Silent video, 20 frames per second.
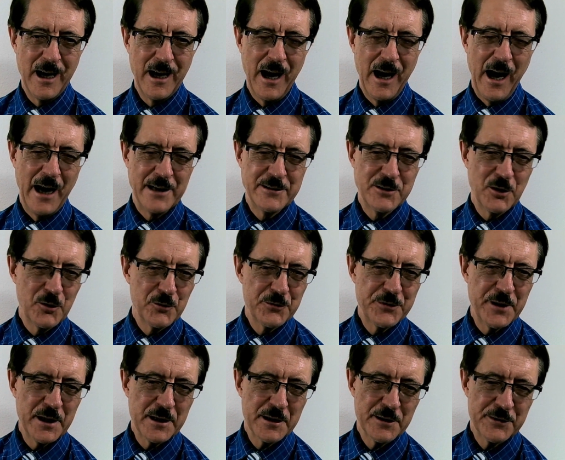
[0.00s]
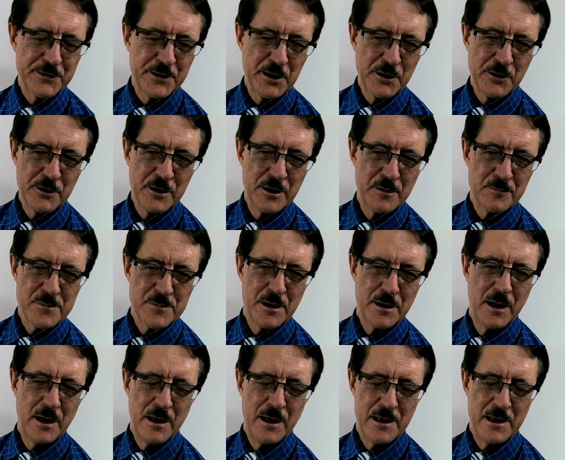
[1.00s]
I don't think Ethereum
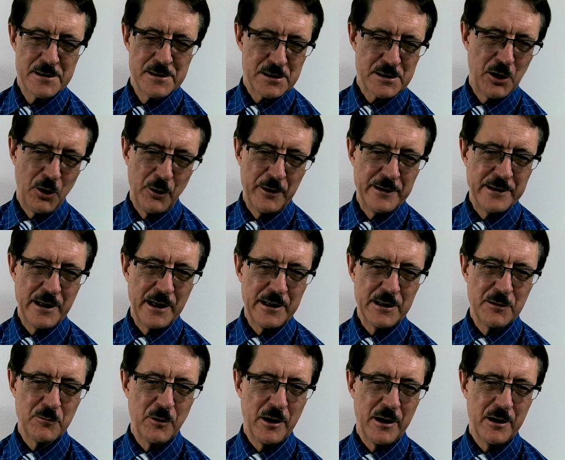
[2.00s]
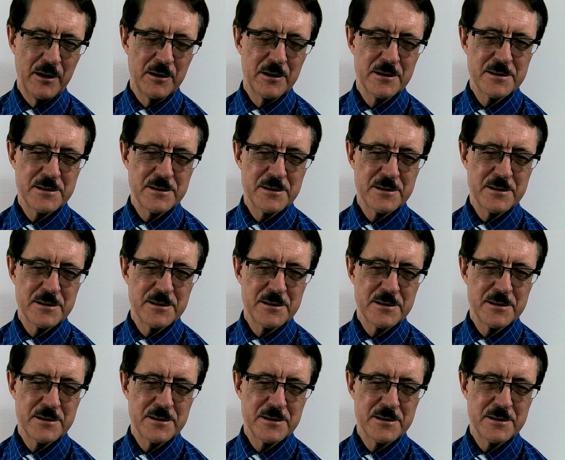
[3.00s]
is going anywhere,